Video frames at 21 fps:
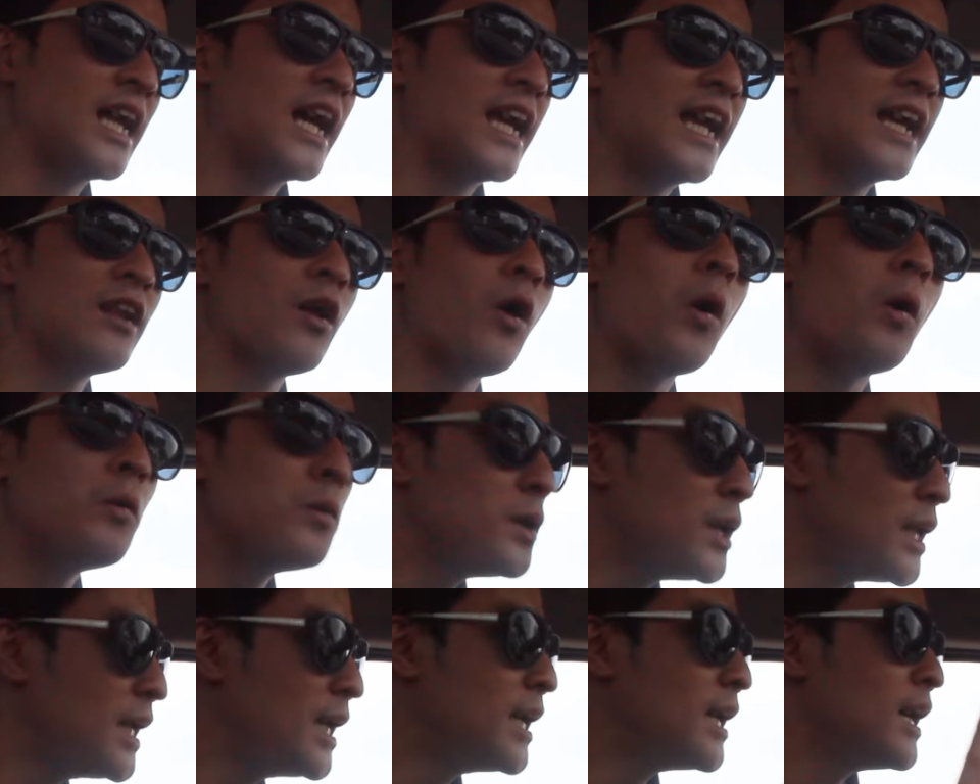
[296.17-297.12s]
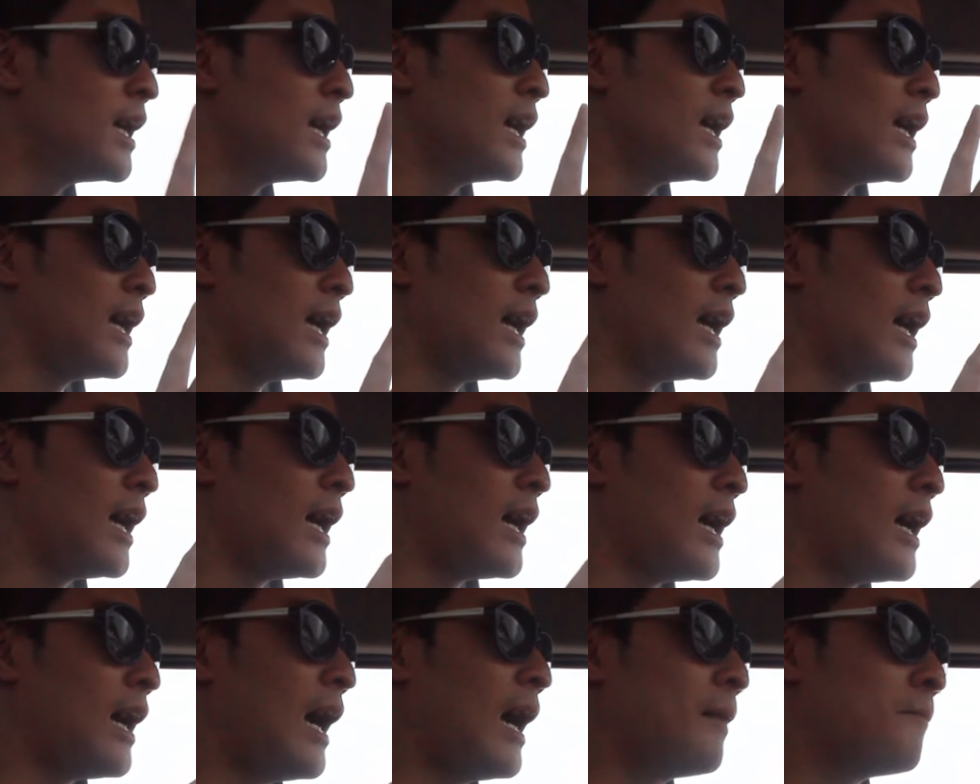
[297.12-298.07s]
again only
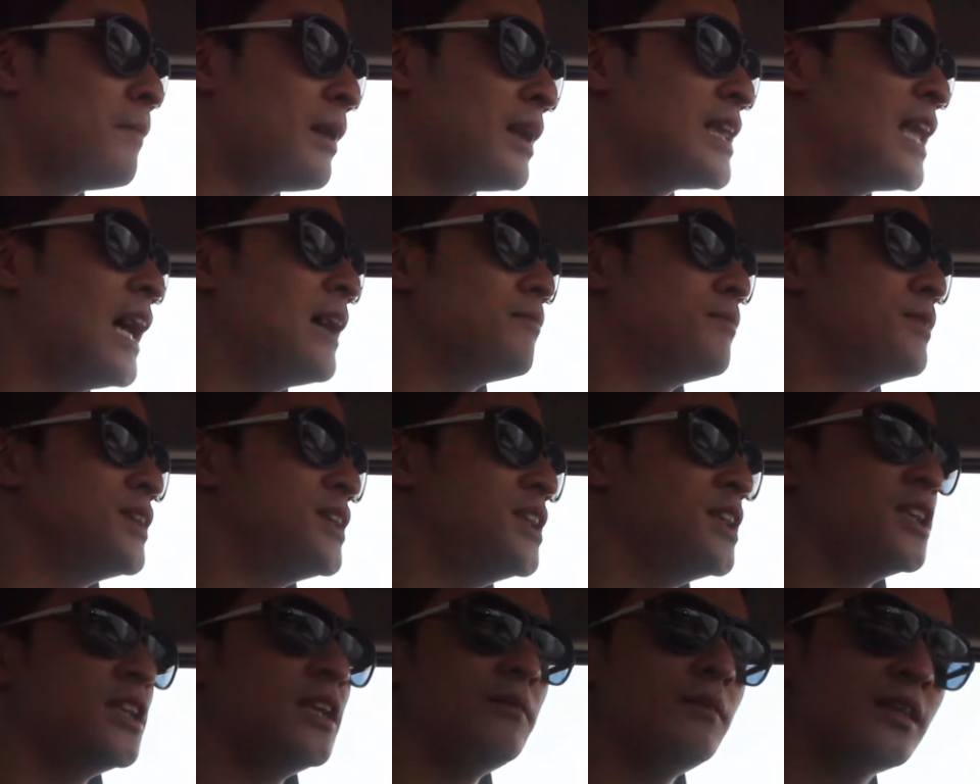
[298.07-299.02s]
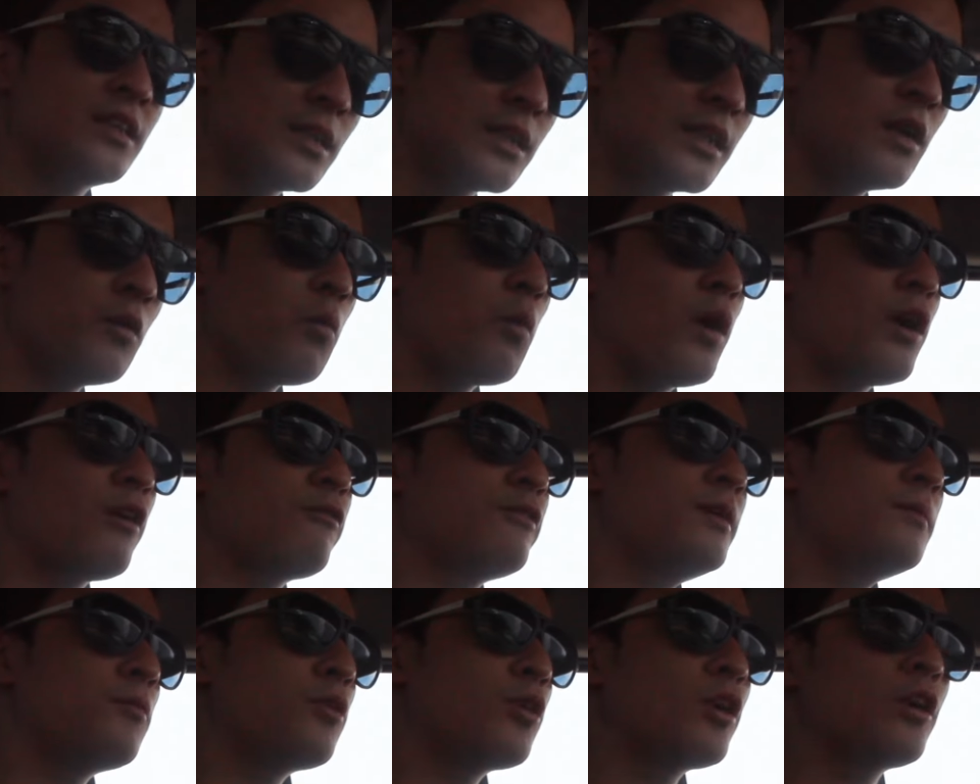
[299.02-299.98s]
a mild hybrid system, it's still one of
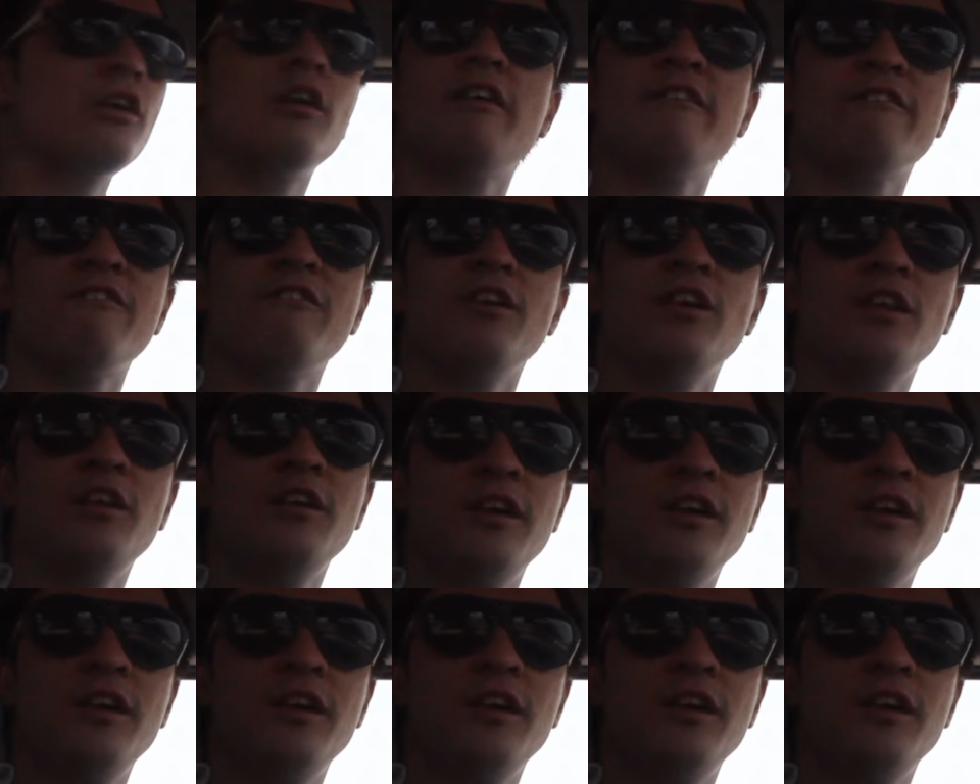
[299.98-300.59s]
the more fuel